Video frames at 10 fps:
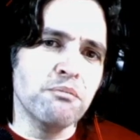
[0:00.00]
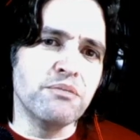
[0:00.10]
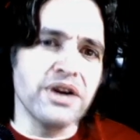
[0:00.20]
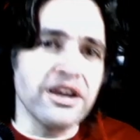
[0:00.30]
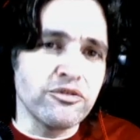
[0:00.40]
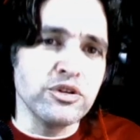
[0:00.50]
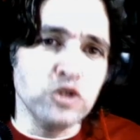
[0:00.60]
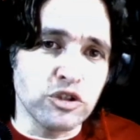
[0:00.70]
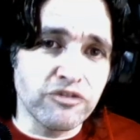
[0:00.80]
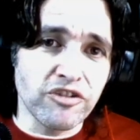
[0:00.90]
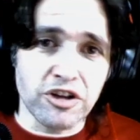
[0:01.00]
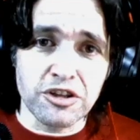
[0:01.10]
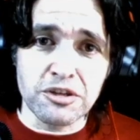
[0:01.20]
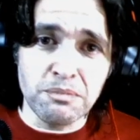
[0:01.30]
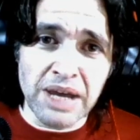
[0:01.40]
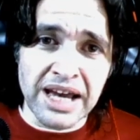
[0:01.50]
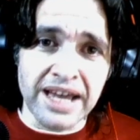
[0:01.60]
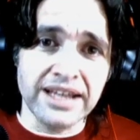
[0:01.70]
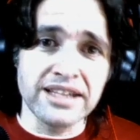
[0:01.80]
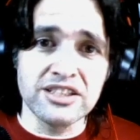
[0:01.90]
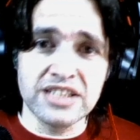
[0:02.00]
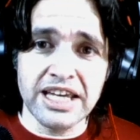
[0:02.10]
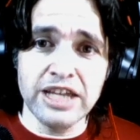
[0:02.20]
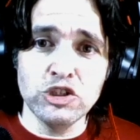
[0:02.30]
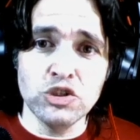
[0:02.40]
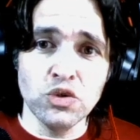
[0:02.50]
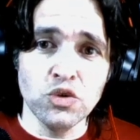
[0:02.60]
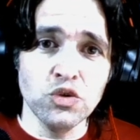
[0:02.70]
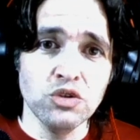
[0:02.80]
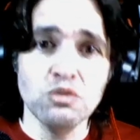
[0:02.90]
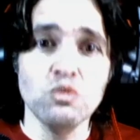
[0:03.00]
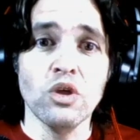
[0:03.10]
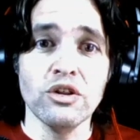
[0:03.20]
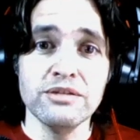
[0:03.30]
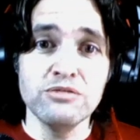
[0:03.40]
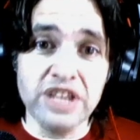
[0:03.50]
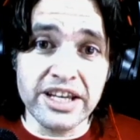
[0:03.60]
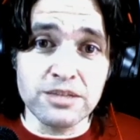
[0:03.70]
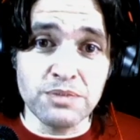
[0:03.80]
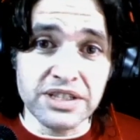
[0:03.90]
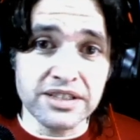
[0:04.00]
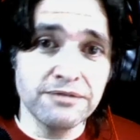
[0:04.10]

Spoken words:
But if we look further back, say to William Shakespeare,